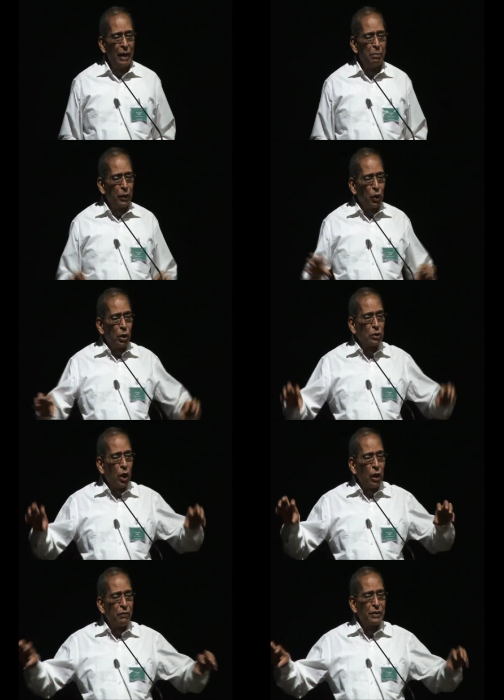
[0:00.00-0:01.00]
And because
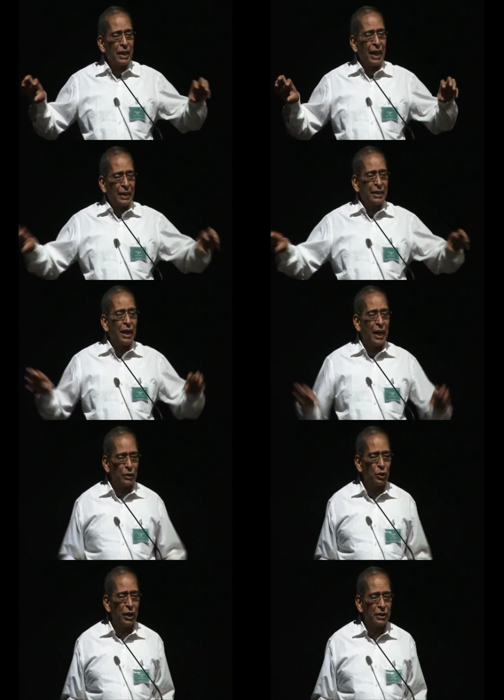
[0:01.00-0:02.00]
all of us are acting in
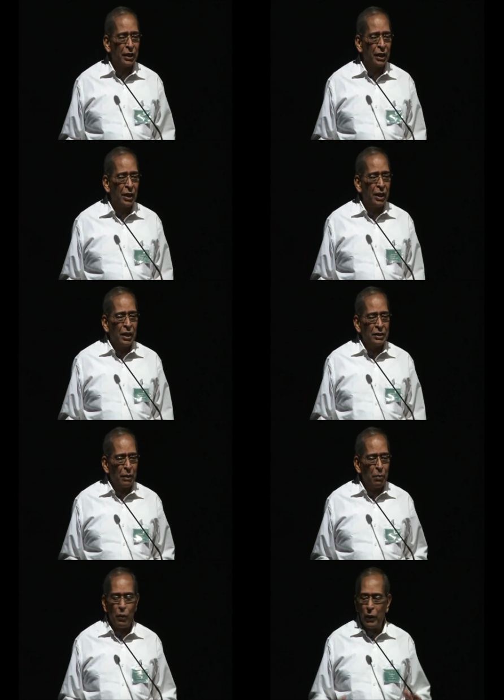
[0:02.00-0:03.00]
isolation,
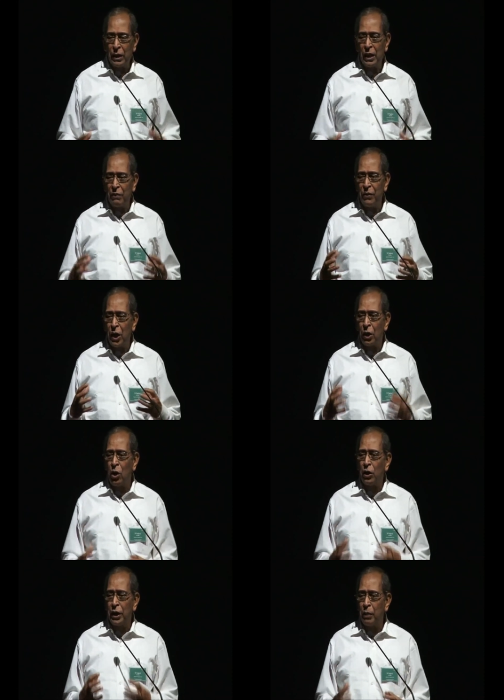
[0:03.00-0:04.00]
somehow or other we are
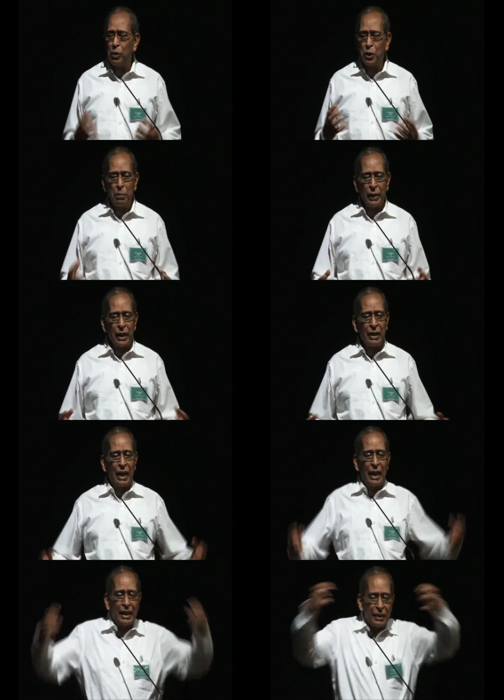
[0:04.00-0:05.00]
not able to make a
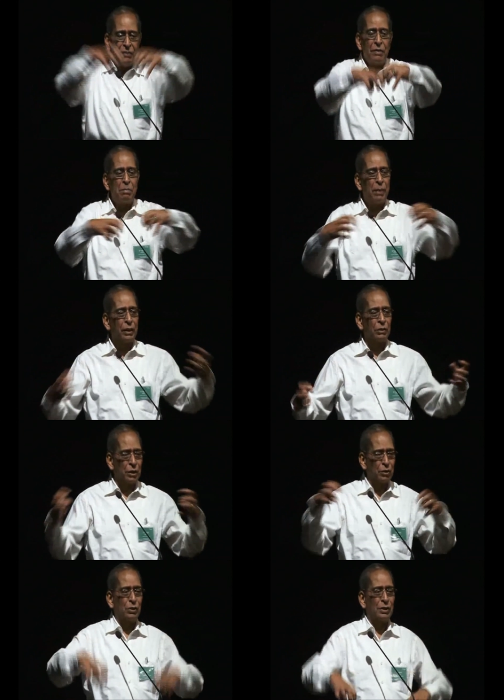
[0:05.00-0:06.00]
collective impact
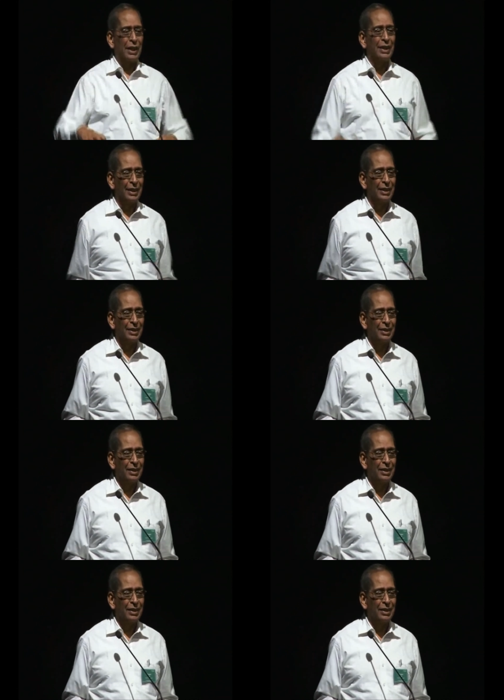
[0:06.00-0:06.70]
on the society.